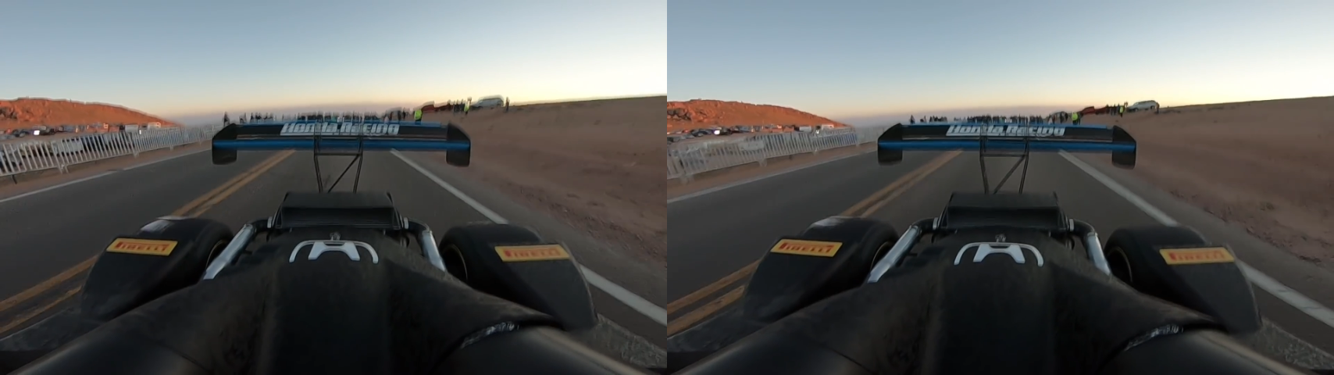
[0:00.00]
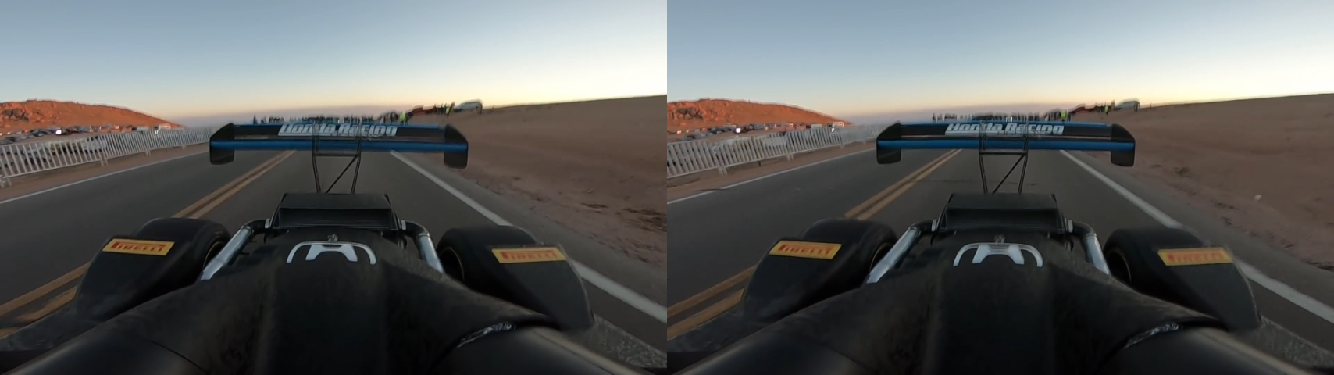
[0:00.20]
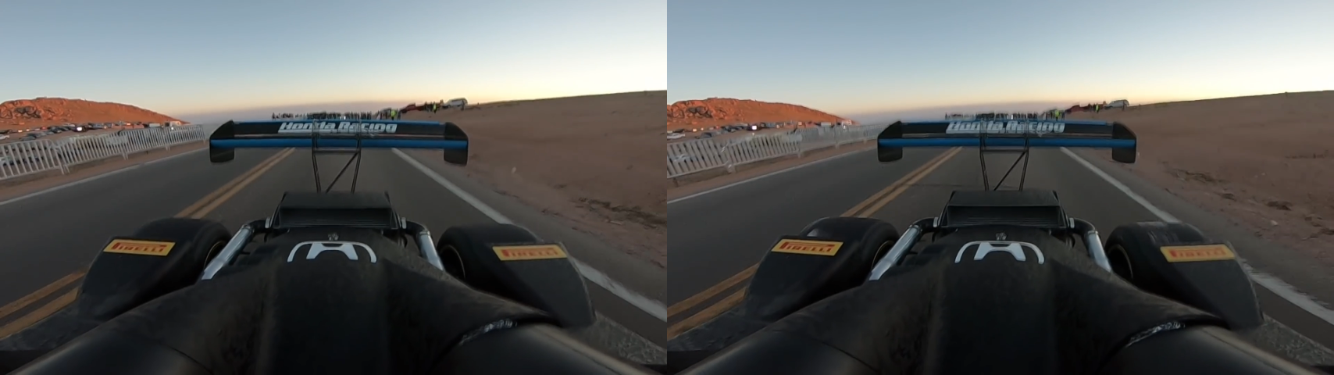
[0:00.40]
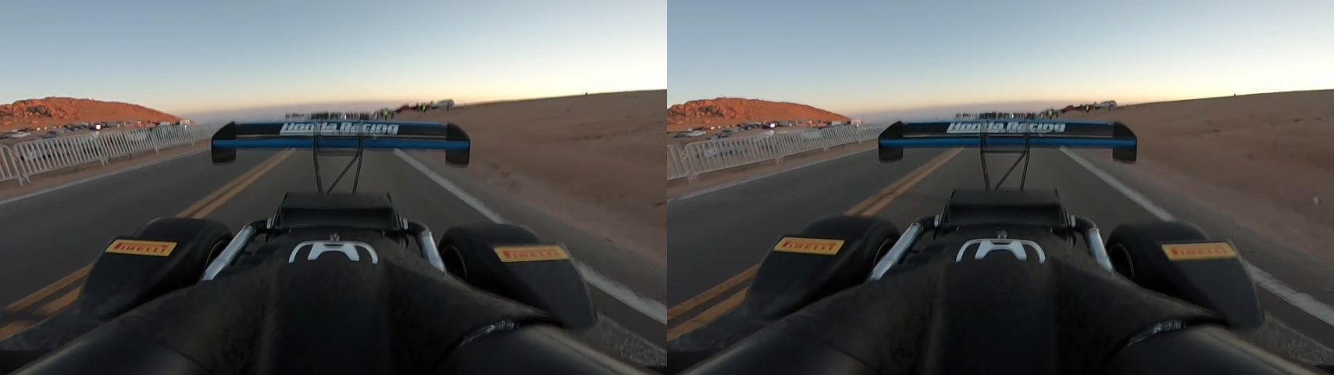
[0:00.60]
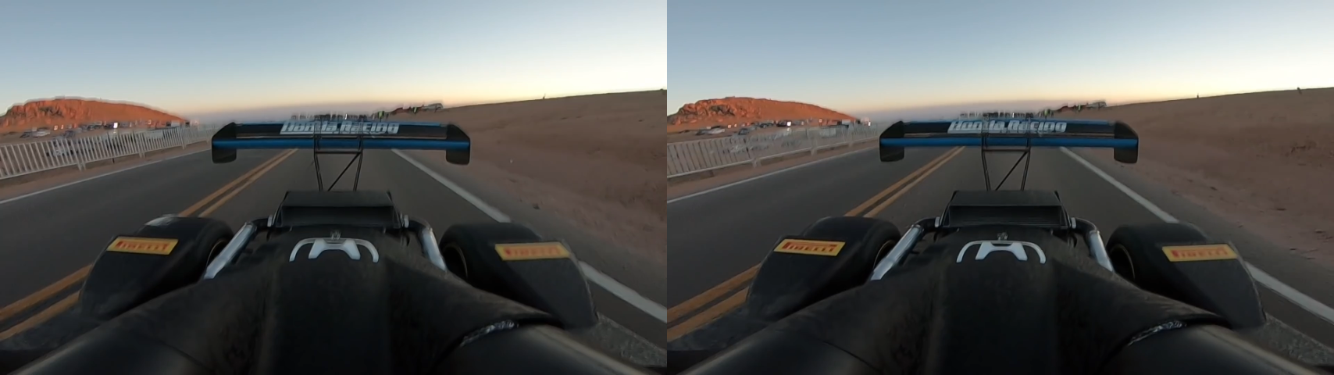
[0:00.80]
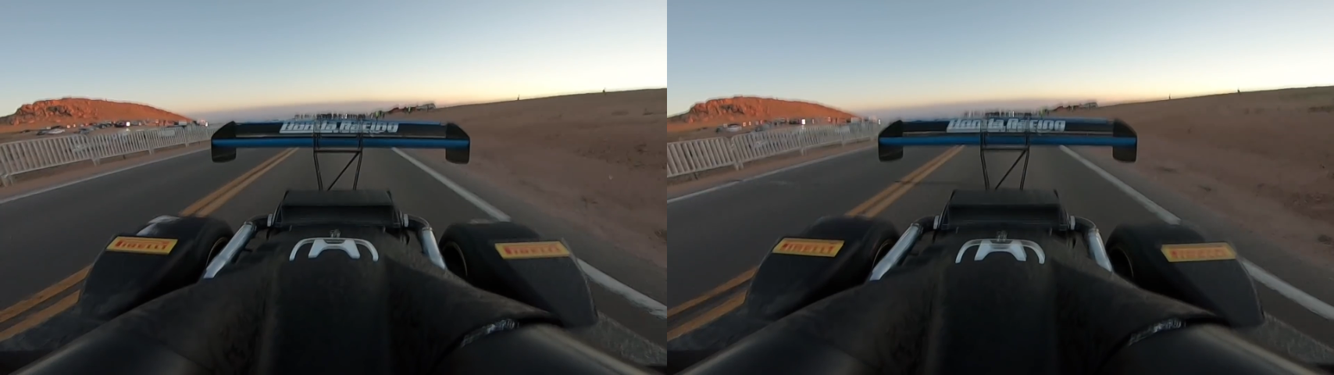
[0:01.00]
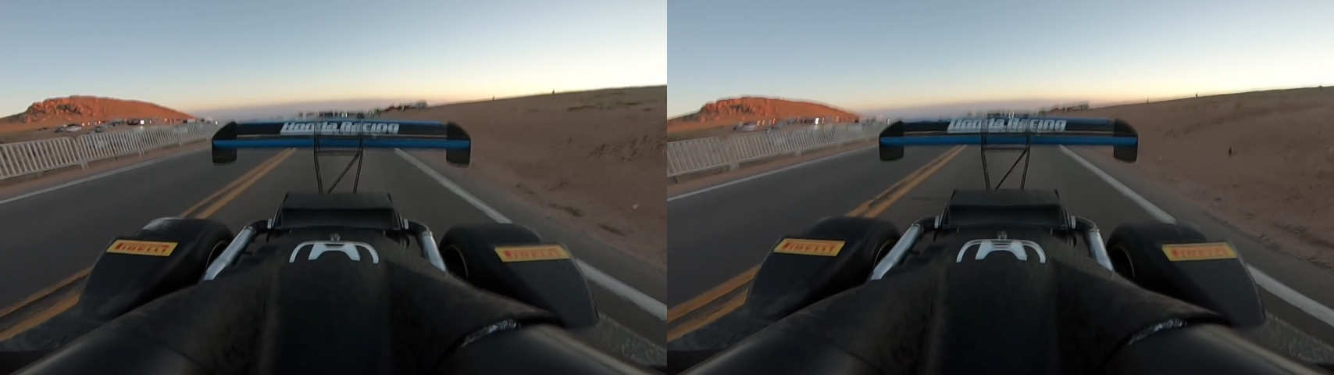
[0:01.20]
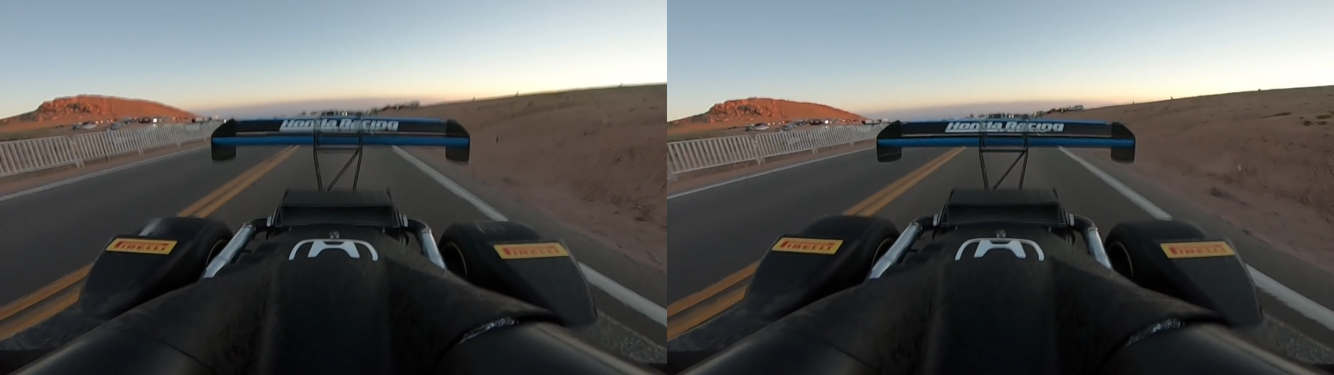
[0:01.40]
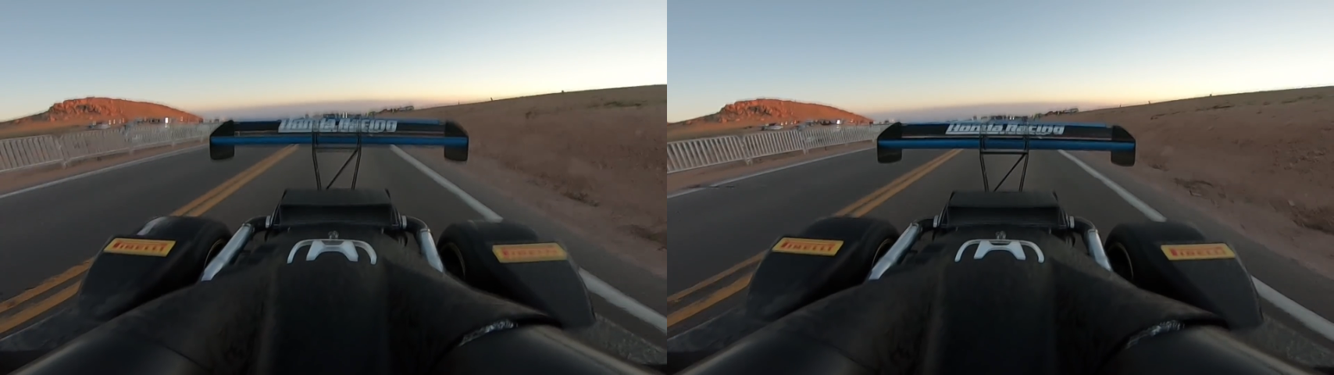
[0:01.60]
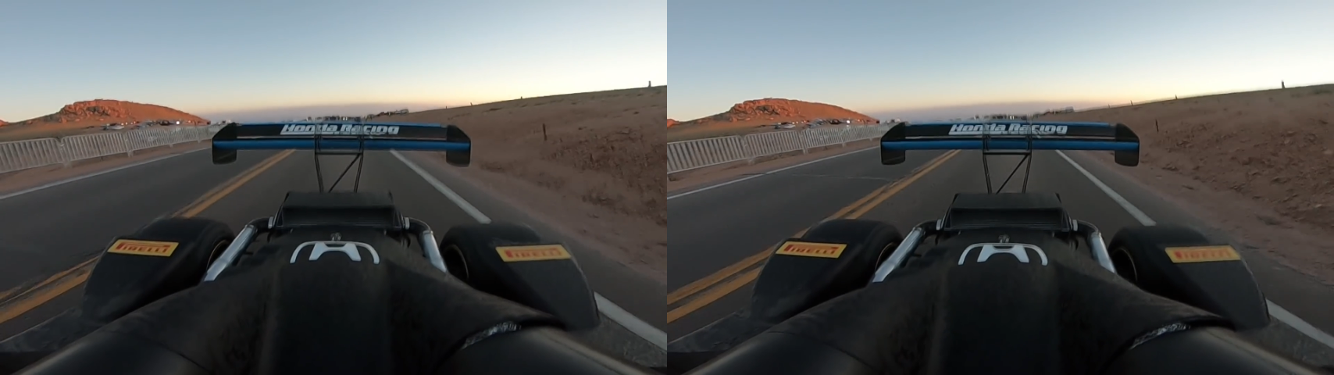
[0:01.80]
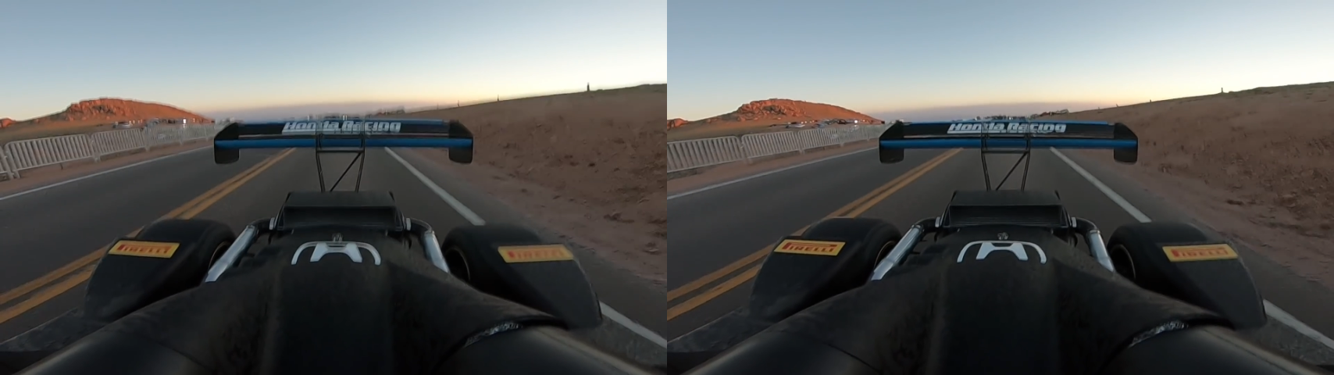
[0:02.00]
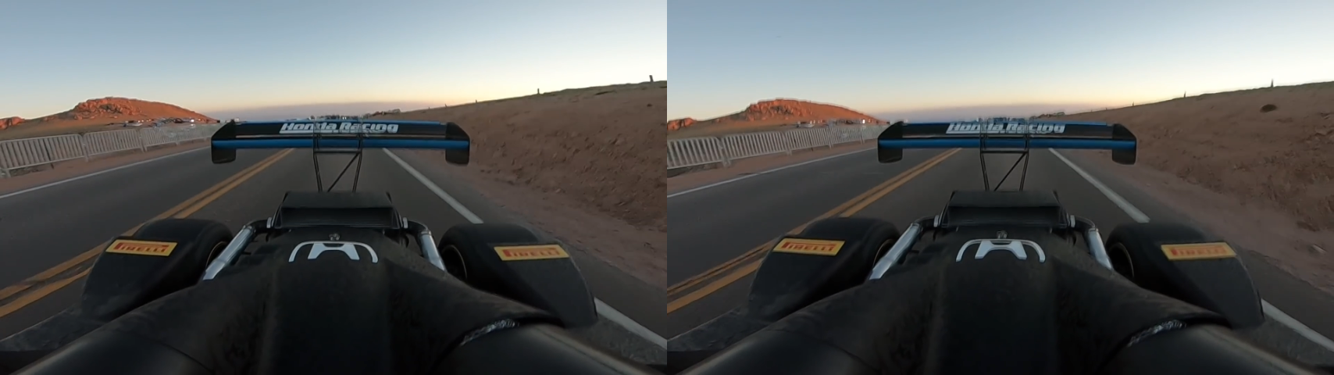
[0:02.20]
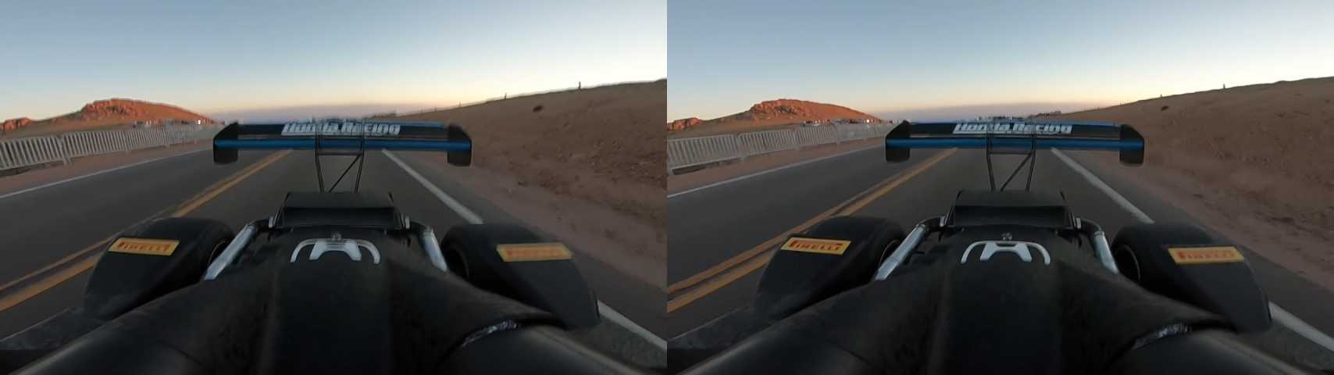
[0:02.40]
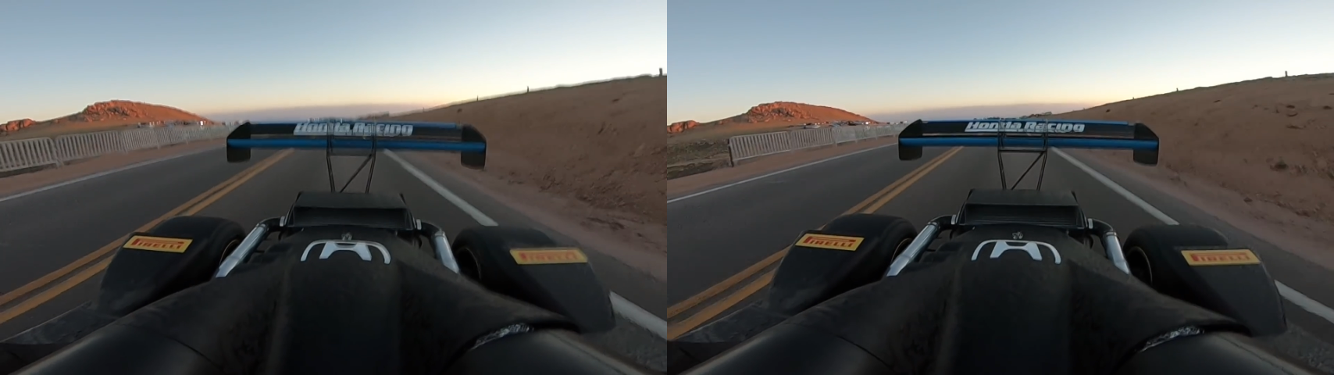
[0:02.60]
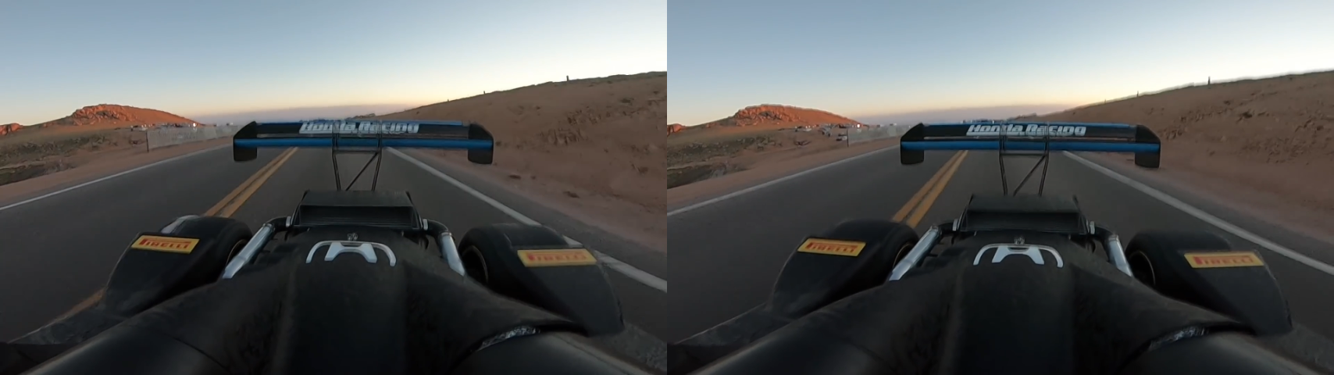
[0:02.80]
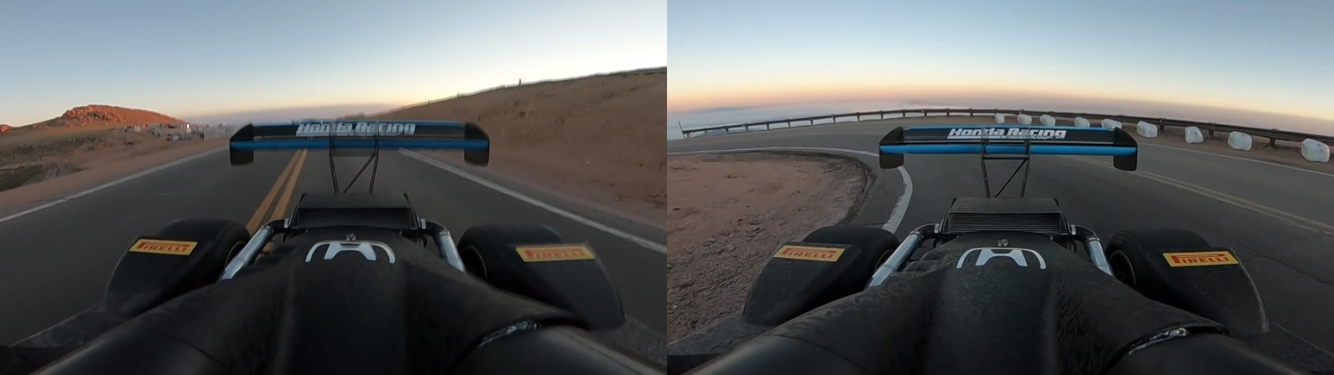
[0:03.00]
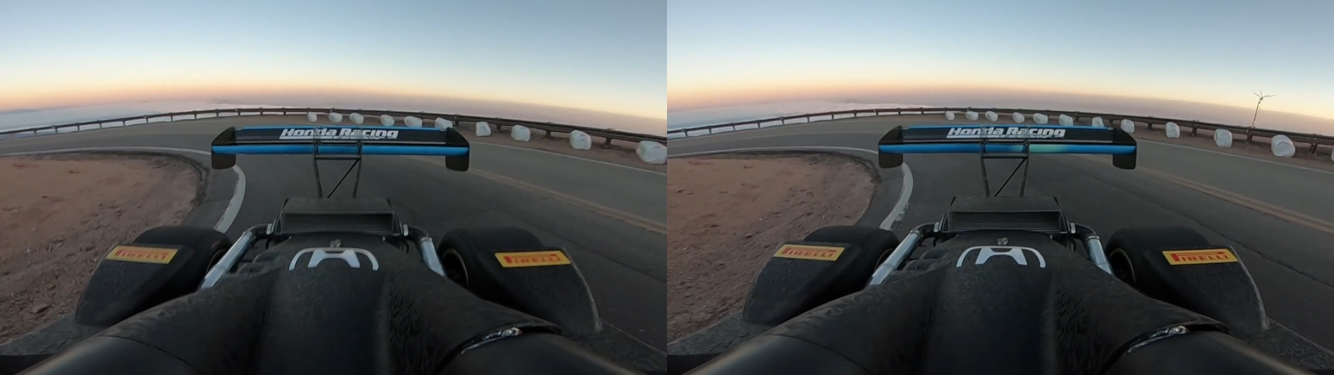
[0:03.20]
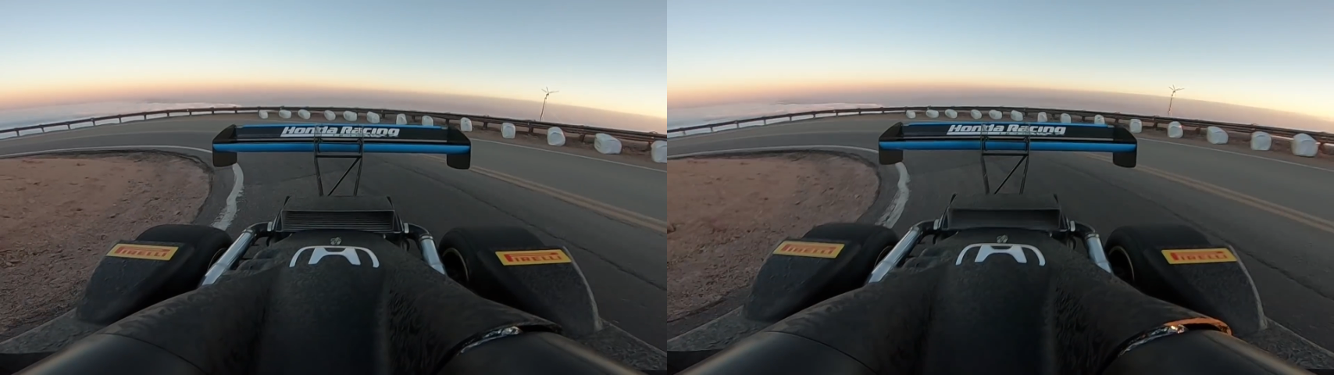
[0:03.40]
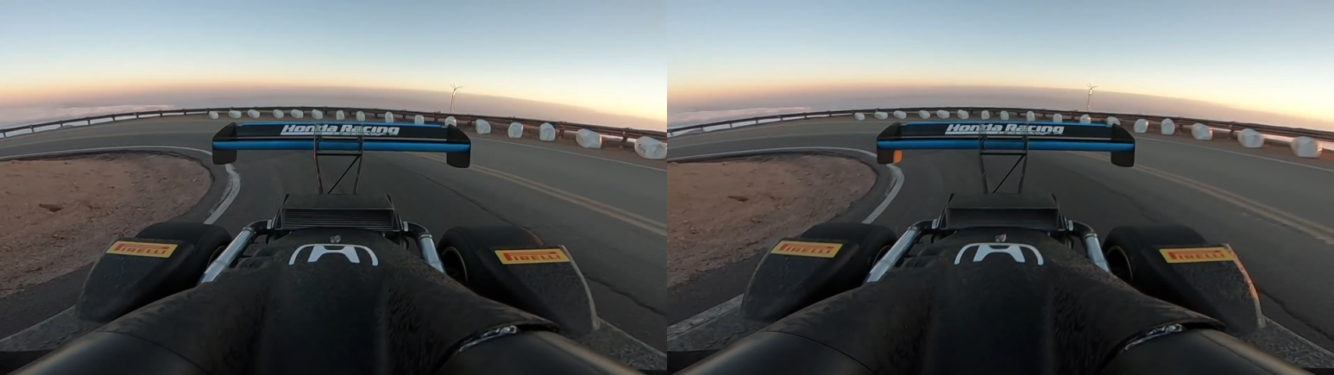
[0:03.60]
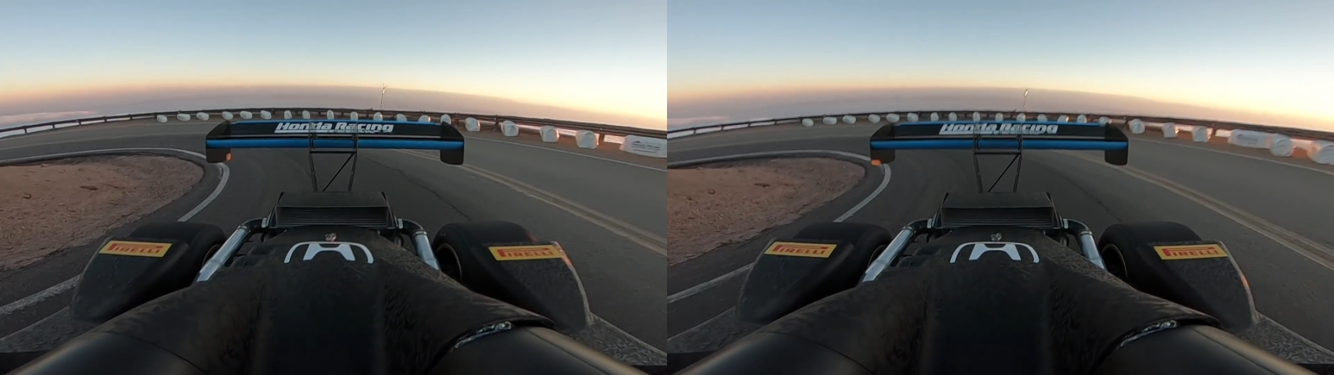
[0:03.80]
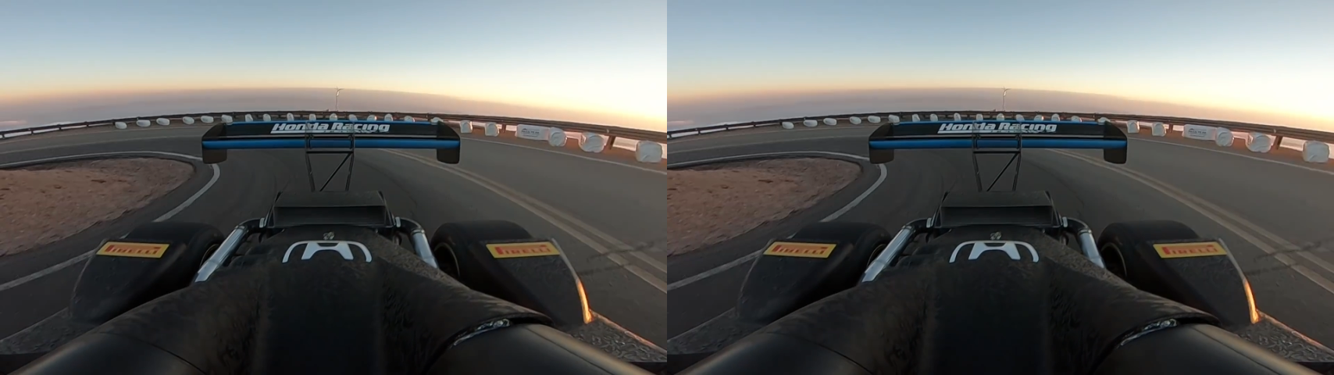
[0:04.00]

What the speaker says: [unreadable: no face in view]